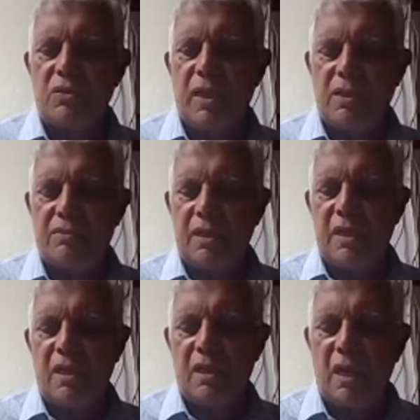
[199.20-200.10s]
to get
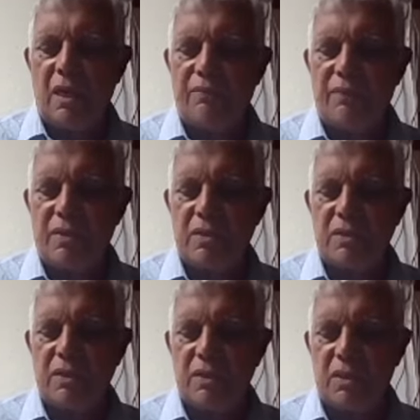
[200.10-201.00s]
ready in love for a
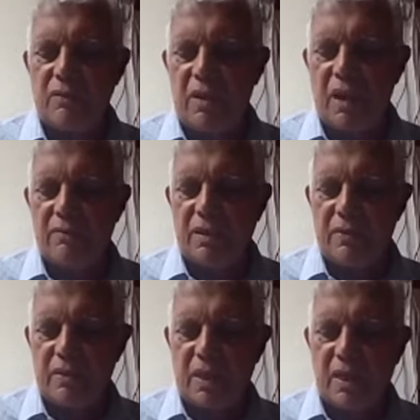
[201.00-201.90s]
season of love.
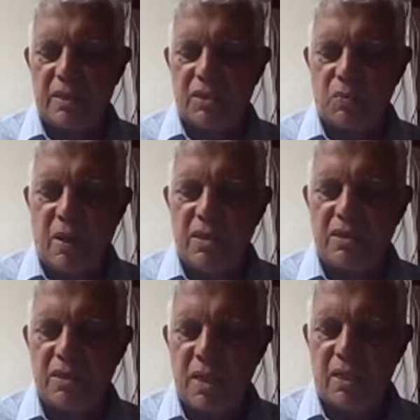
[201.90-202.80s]
It was like the
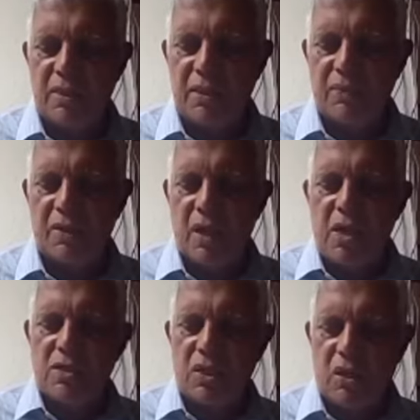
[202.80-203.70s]
spice garden of
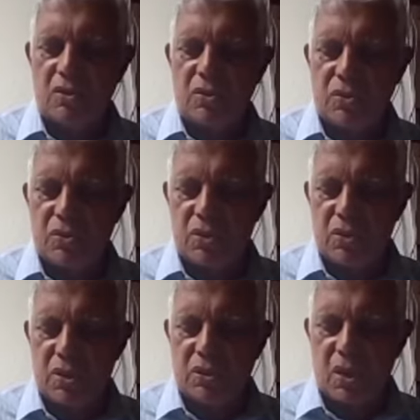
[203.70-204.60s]
songs
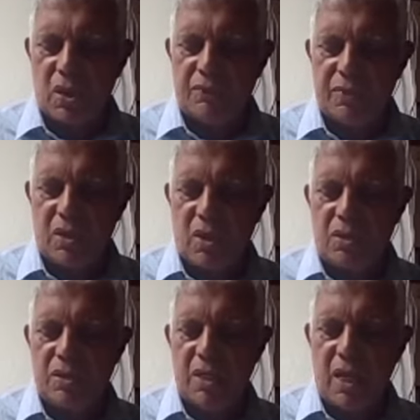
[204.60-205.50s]
to Song of
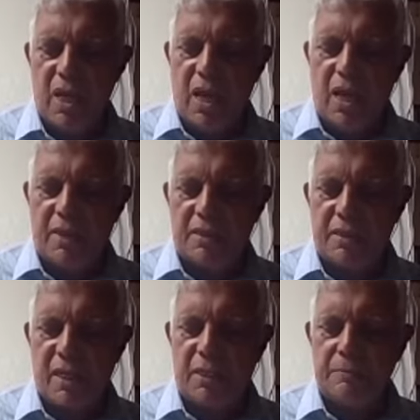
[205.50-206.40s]
Songs,
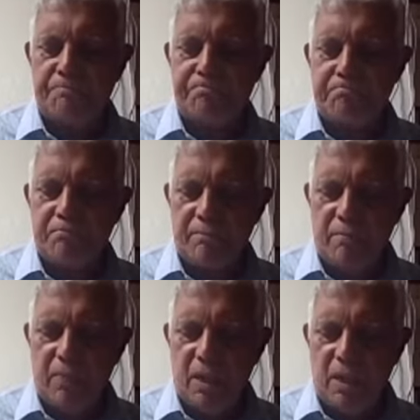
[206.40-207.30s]
and then
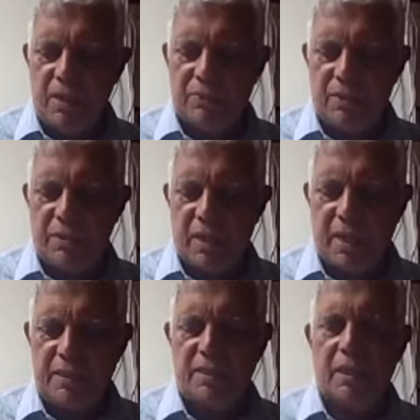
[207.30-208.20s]
it was
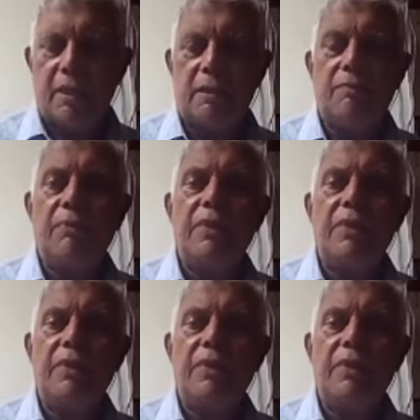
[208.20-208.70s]
like the